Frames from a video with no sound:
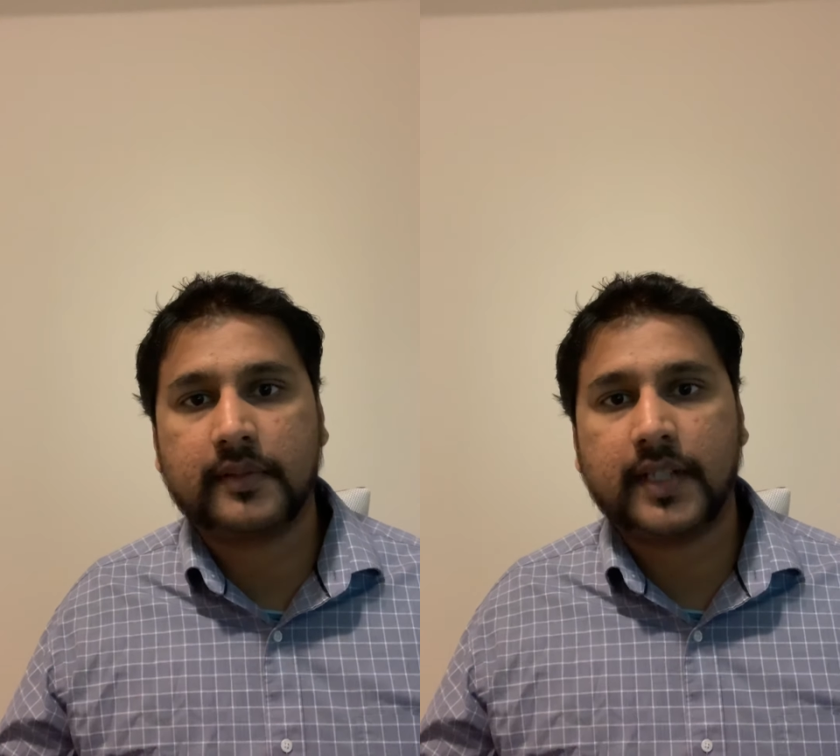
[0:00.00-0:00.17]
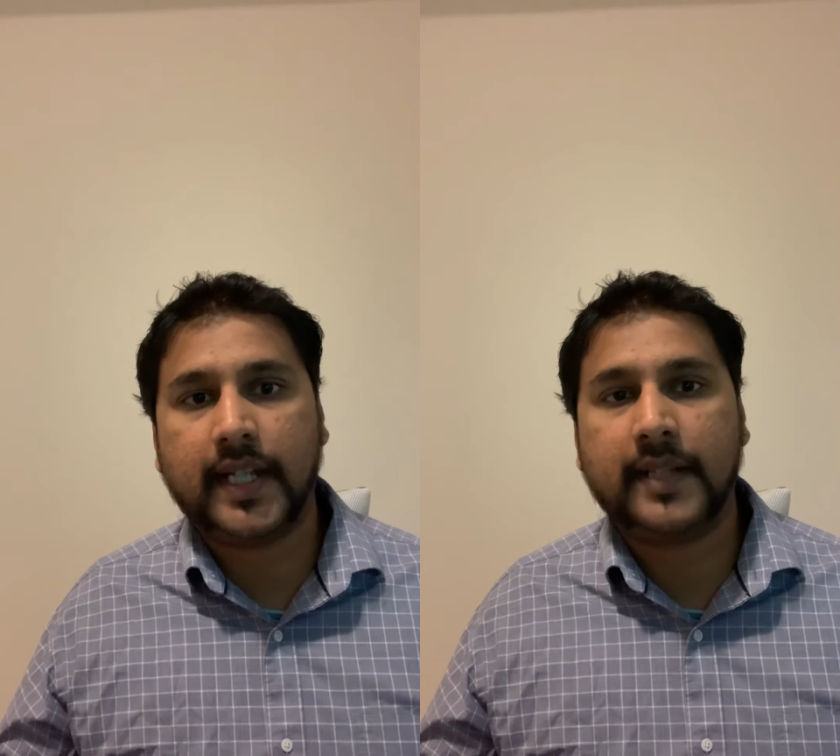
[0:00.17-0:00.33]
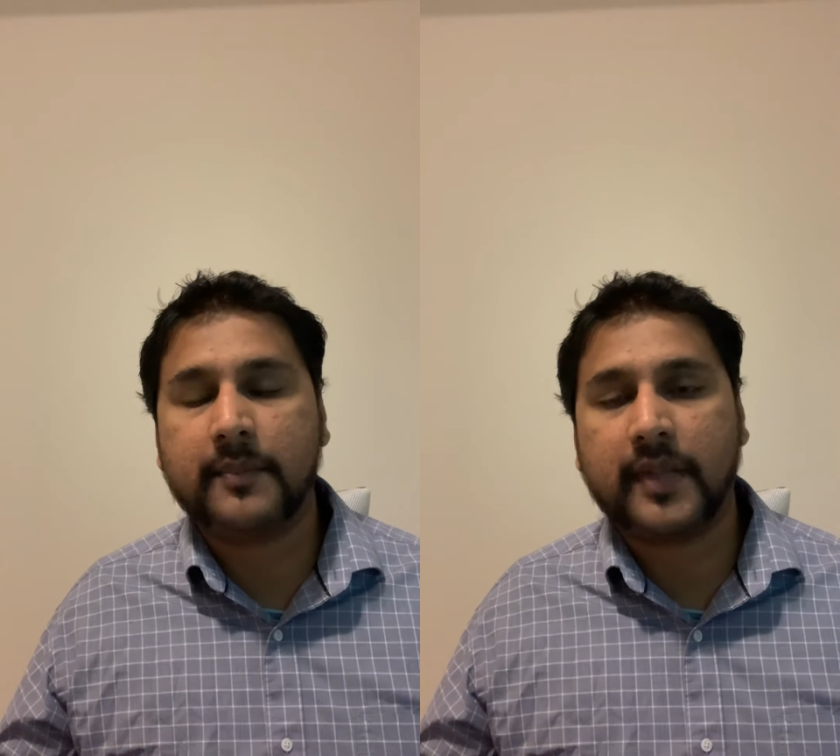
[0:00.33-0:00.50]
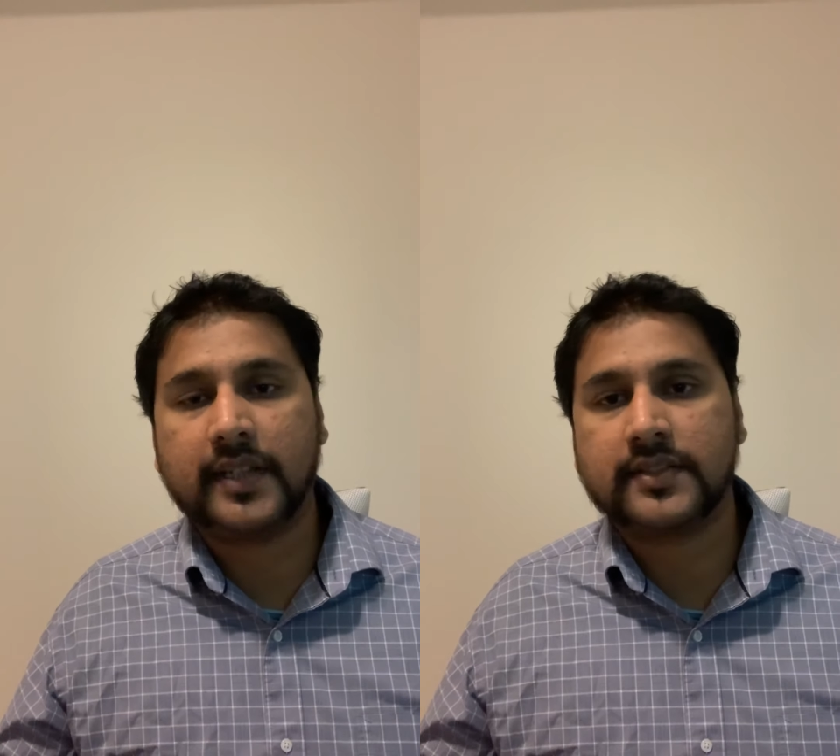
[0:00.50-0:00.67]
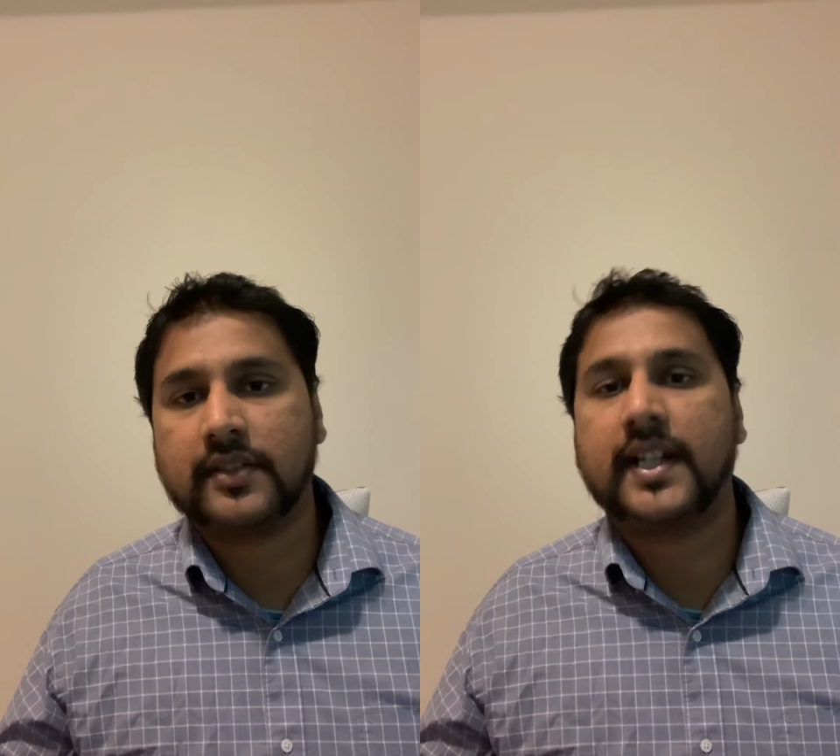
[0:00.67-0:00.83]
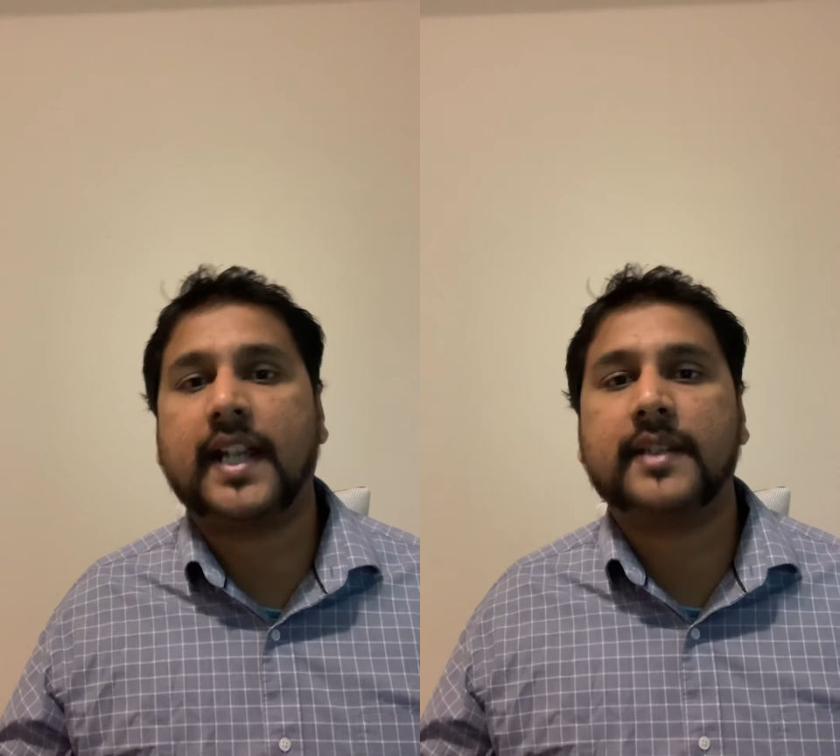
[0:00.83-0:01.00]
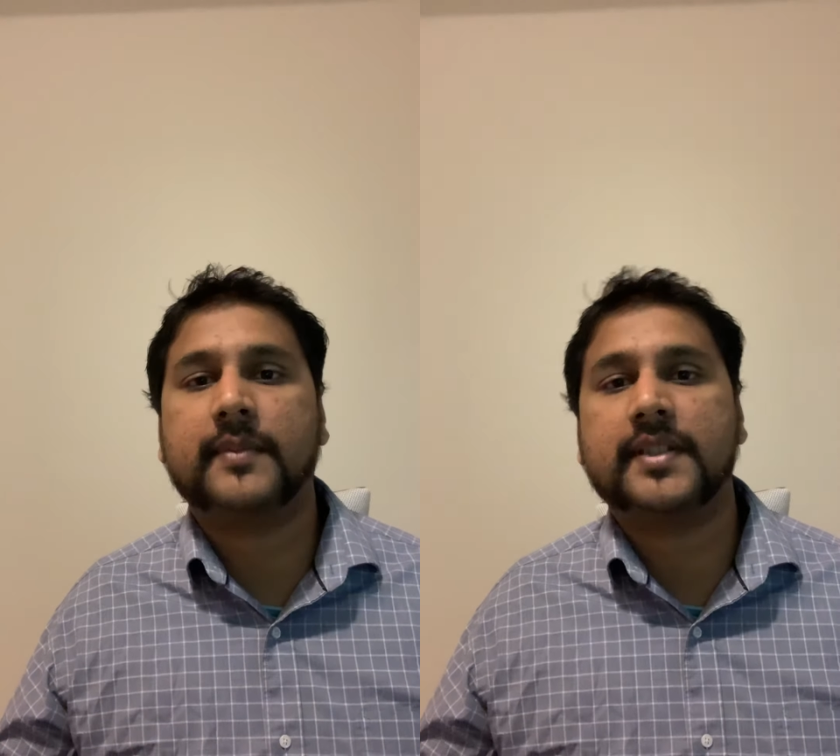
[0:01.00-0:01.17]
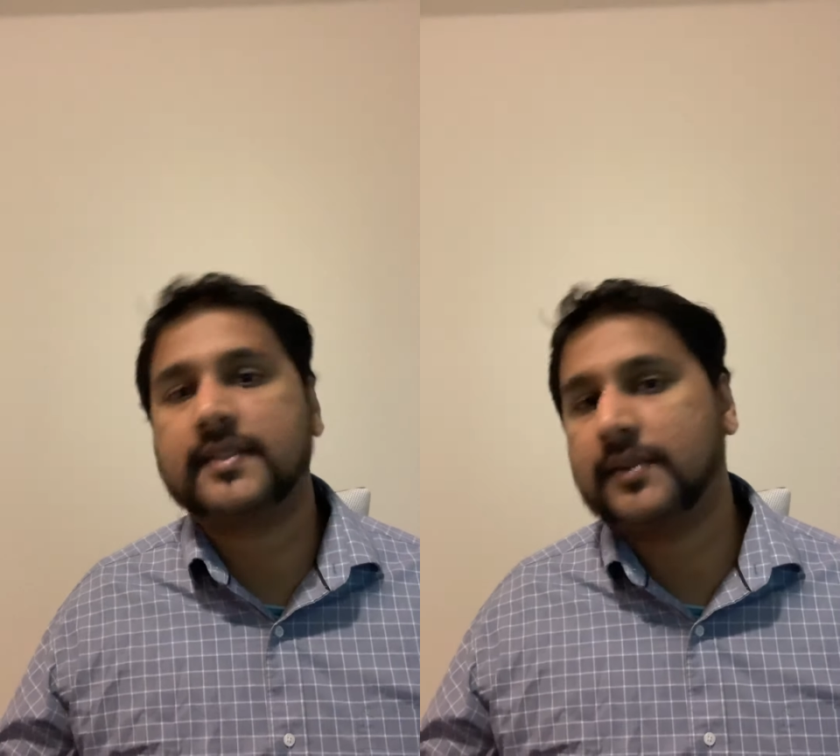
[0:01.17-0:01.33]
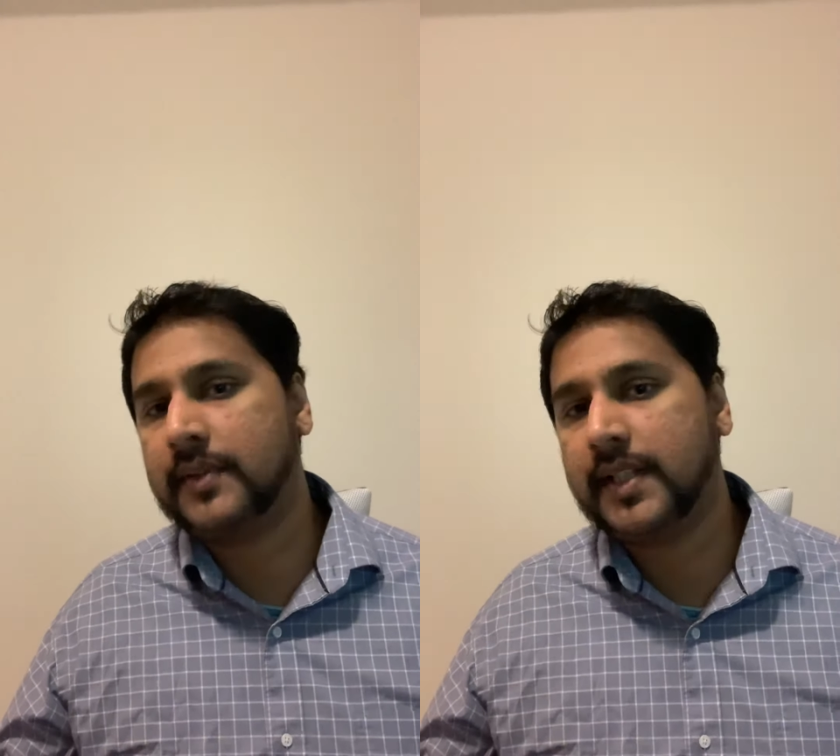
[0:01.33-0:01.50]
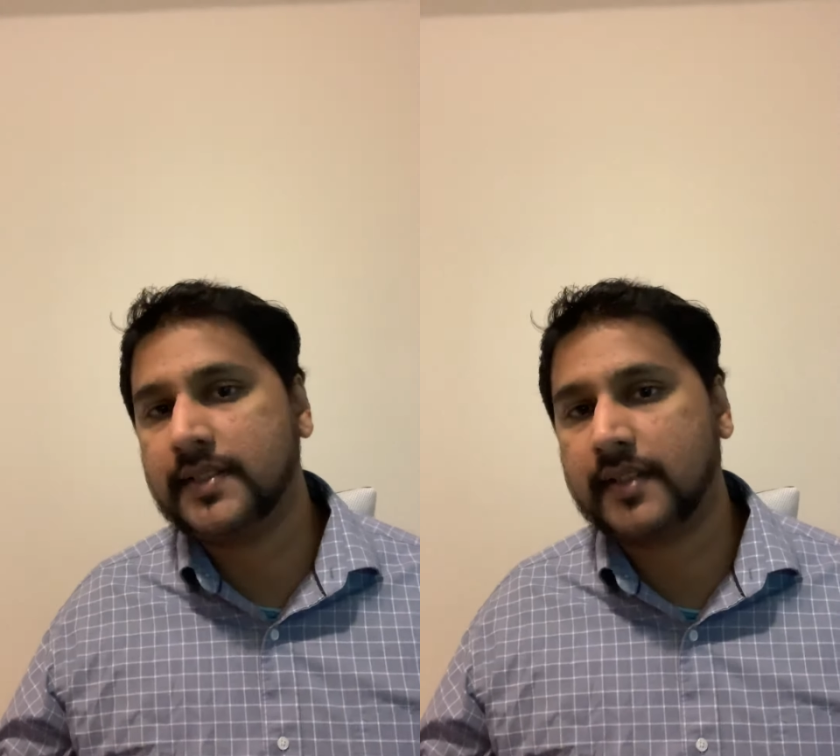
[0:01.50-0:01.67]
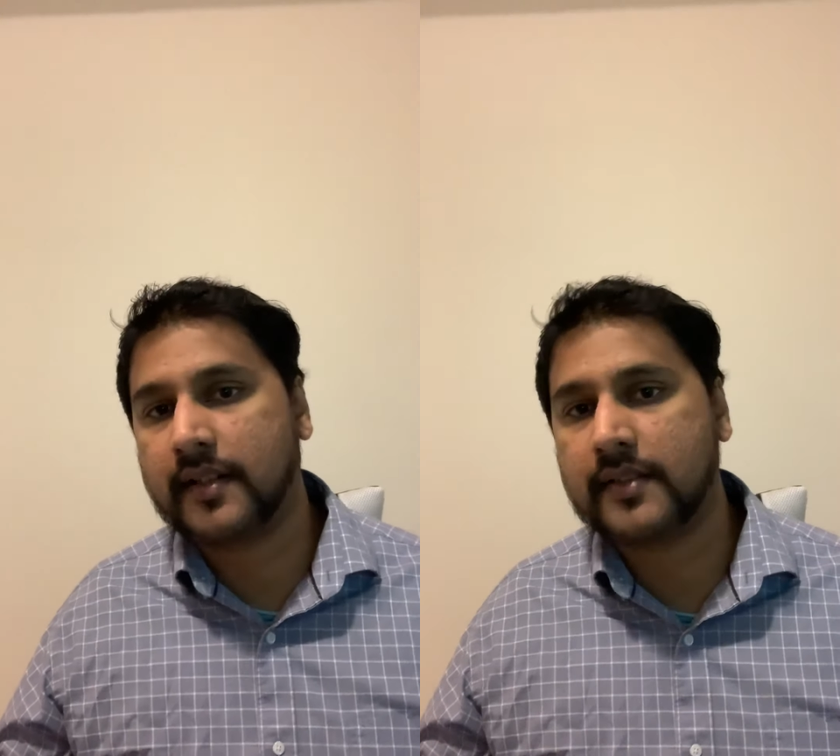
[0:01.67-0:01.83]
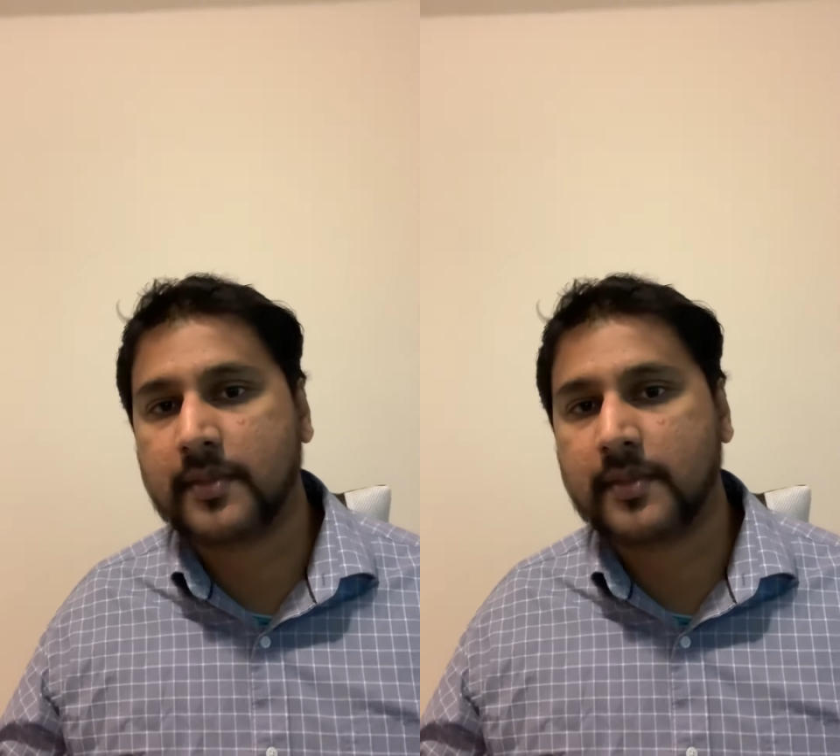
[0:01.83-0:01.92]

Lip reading: 8 months or 9 months and release another